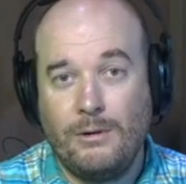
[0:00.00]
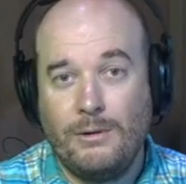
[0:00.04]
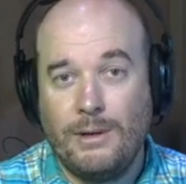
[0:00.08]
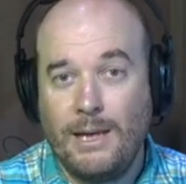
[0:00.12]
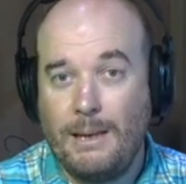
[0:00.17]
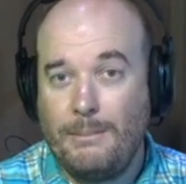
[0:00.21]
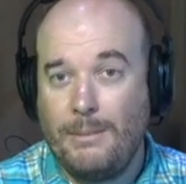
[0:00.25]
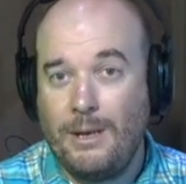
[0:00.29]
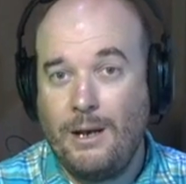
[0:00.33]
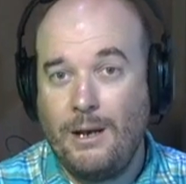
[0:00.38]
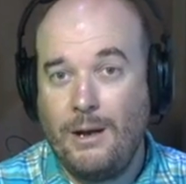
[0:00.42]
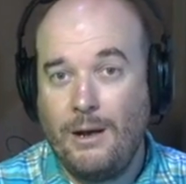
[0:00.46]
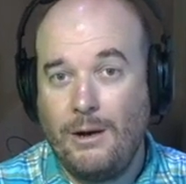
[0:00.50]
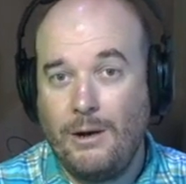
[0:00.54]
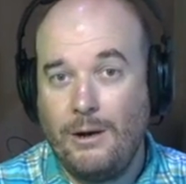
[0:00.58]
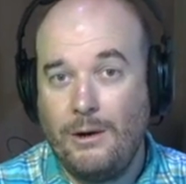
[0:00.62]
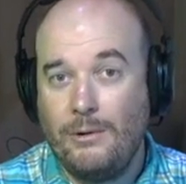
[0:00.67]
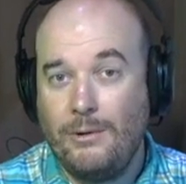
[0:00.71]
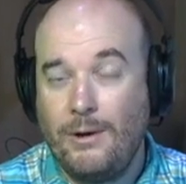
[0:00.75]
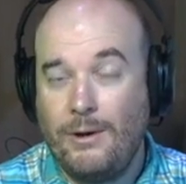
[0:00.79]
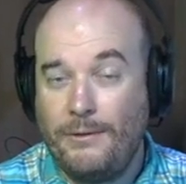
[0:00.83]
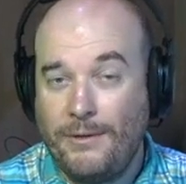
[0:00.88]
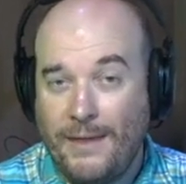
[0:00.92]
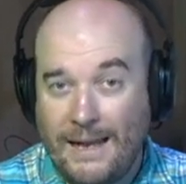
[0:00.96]
Let me know
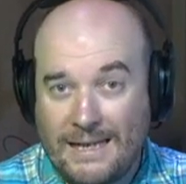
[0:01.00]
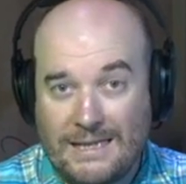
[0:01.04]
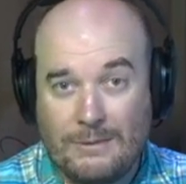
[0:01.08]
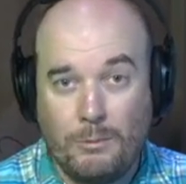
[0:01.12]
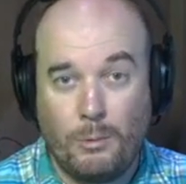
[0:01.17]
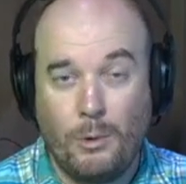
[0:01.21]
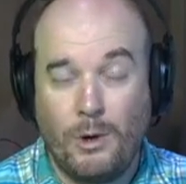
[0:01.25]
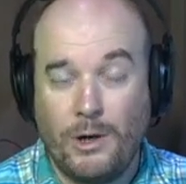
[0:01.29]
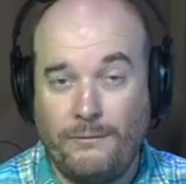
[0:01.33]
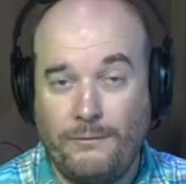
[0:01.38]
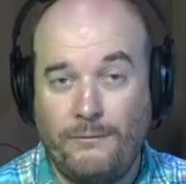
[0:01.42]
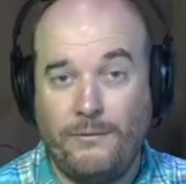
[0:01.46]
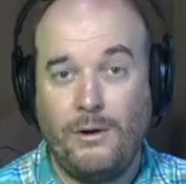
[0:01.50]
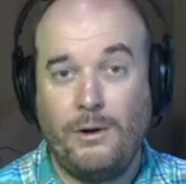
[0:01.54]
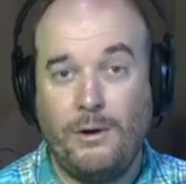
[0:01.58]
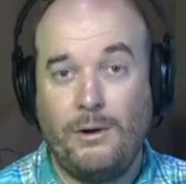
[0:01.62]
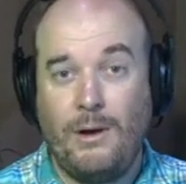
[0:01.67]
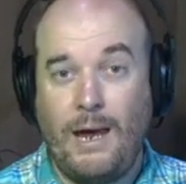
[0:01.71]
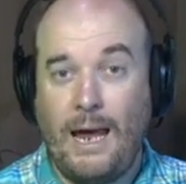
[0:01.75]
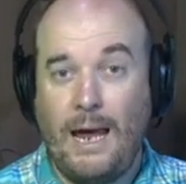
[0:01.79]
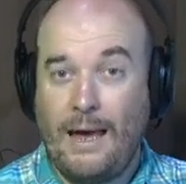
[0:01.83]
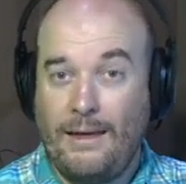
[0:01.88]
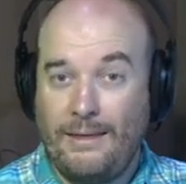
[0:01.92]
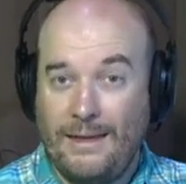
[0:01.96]
if that's worked for you,
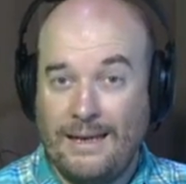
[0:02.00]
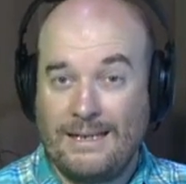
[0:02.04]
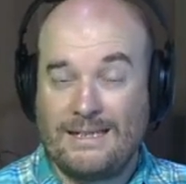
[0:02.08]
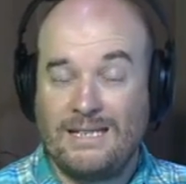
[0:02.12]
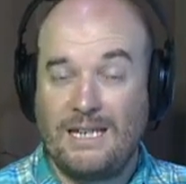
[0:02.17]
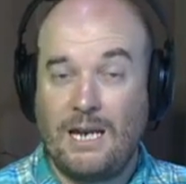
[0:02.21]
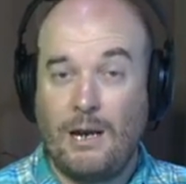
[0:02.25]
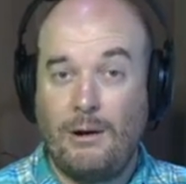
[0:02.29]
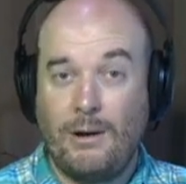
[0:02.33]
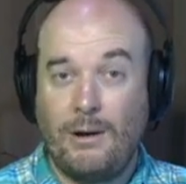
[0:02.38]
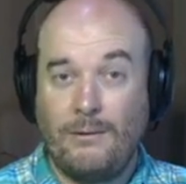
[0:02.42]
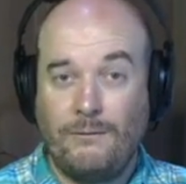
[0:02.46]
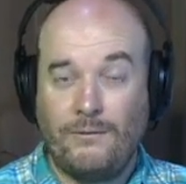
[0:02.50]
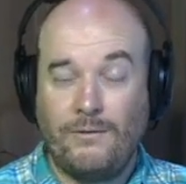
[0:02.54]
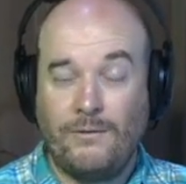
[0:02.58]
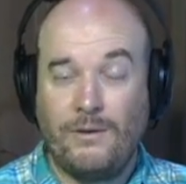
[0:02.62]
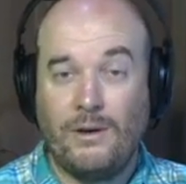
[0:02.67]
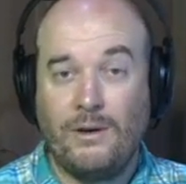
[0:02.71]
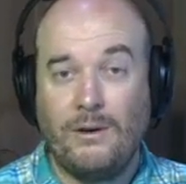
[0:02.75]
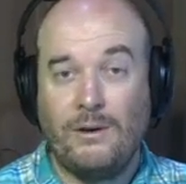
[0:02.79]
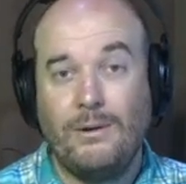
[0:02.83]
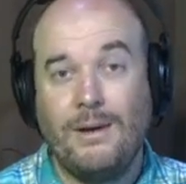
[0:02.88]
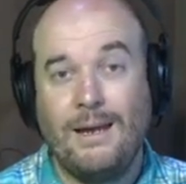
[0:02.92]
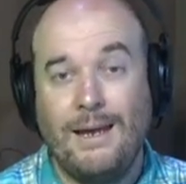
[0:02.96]
how that's going for
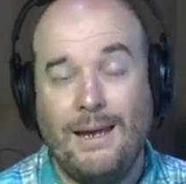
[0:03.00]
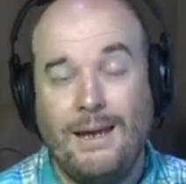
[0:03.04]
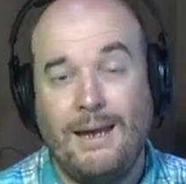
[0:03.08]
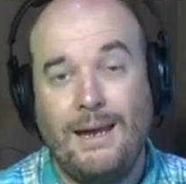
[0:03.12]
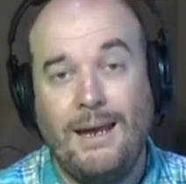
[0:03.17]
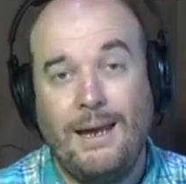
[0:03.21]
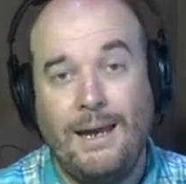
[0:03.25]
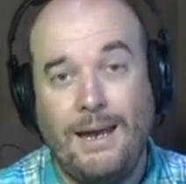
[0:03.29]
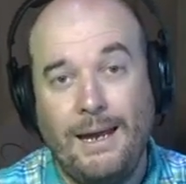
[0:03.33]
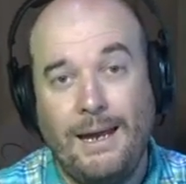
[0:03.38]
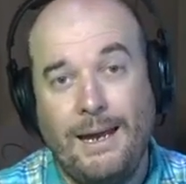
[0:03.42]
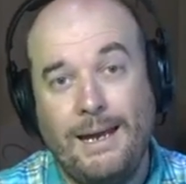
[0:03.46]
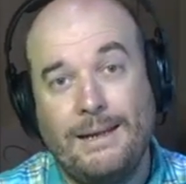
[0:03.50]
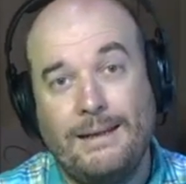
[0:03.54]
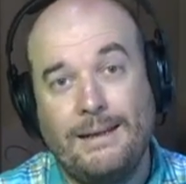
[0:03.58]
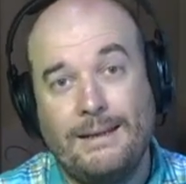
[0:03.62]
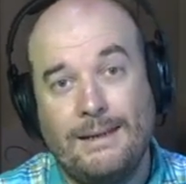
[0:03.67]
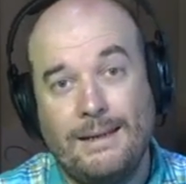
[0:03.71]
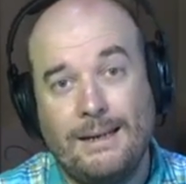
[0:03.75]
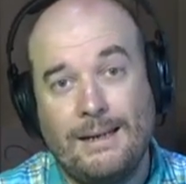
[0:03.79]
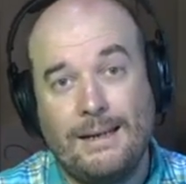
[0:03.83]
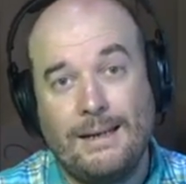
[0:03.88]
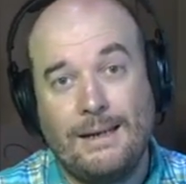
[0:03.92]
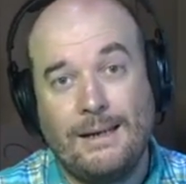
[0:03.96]
you, and
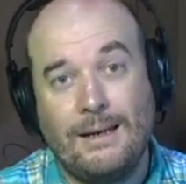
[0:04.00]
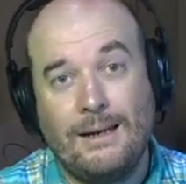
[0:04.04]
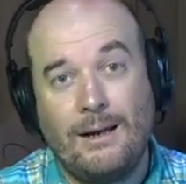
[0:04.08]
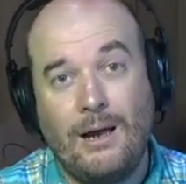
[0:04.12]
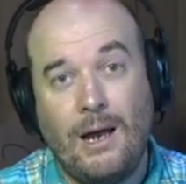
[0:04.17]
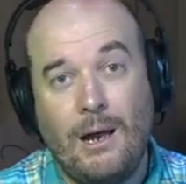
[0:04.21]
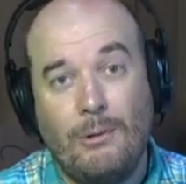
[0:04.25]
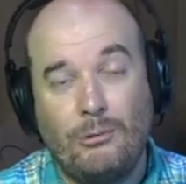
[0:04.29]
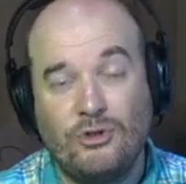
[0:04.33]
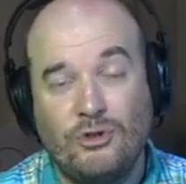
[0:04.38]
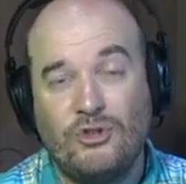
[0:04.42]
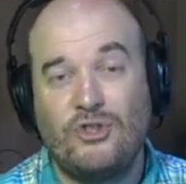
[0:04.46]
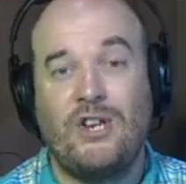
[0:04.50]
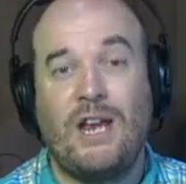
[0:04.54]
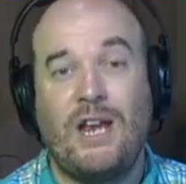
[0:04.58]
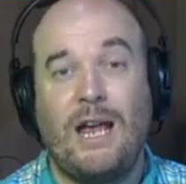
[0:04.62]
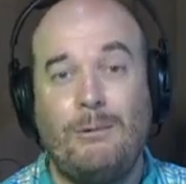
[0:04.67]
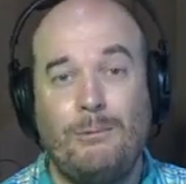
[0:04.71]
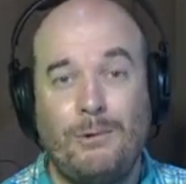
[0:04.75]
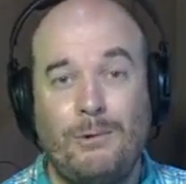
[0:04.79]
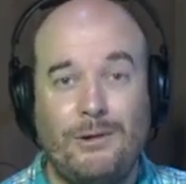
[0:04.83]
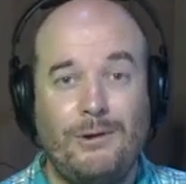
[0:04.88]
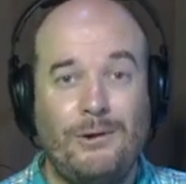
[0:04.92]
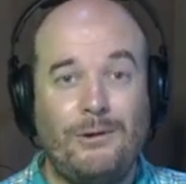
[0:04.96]
I will chat
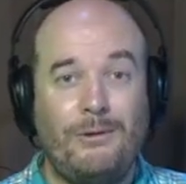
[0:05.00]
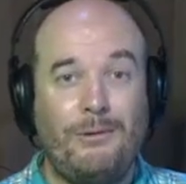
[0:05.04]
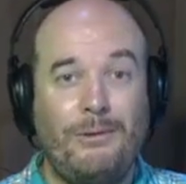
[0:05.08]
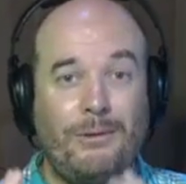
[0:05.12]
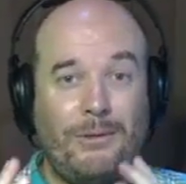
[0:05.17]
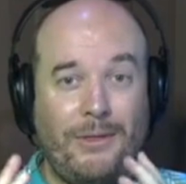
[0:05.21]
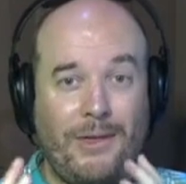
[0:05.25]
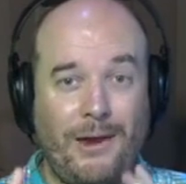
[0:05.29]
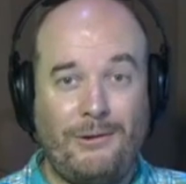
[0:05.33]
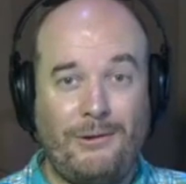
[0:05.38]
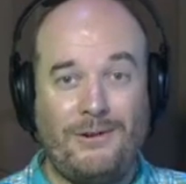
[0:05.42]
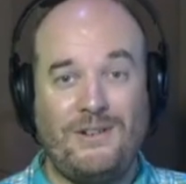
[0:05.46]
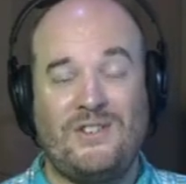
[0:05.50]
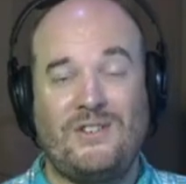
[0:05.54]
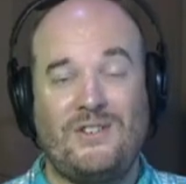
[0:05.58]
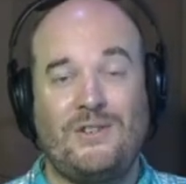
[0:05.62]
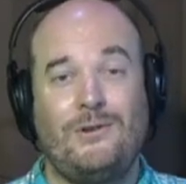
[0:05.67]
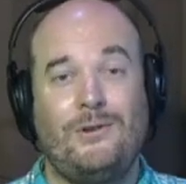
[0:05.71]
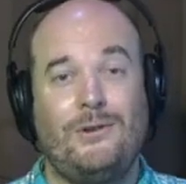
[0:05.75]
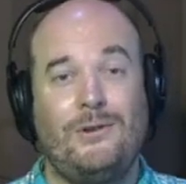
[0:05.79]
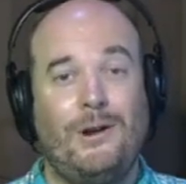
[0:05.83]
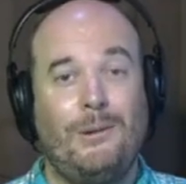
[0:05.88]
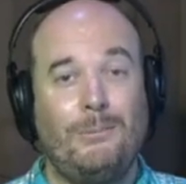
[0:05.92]
with you very soon.